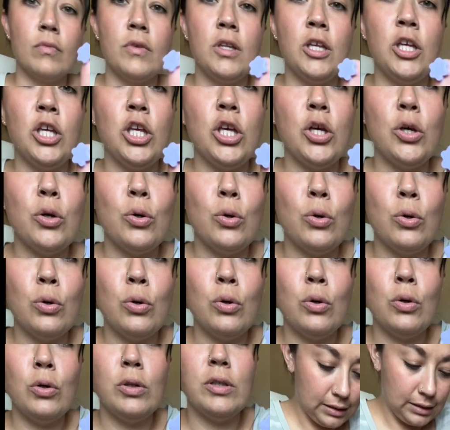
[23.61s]

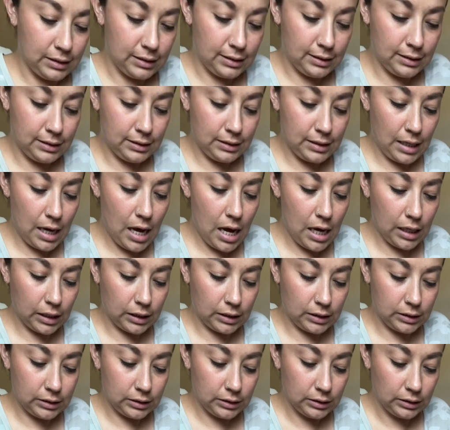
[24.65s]
Cute. Stuck.
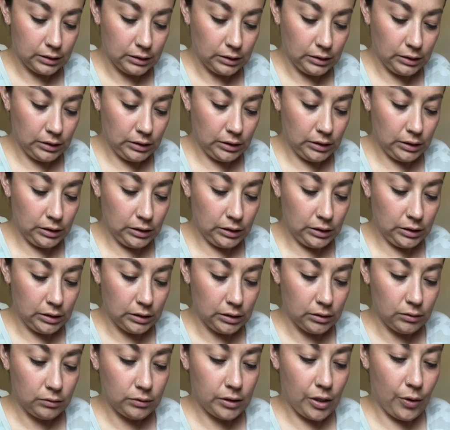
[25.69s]
Oh,
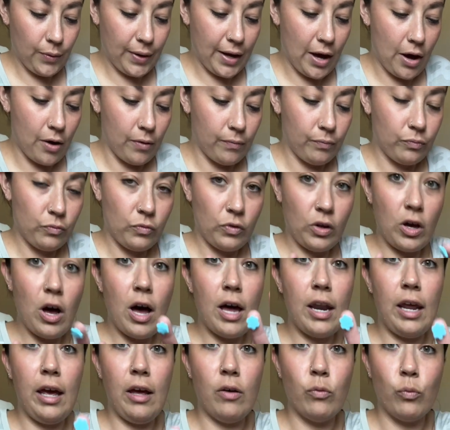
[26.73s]
there we go. Got
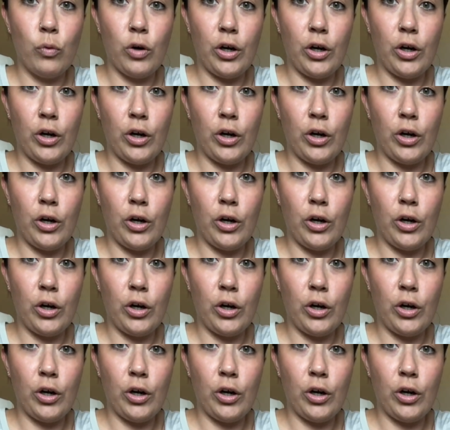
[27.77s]
it. We're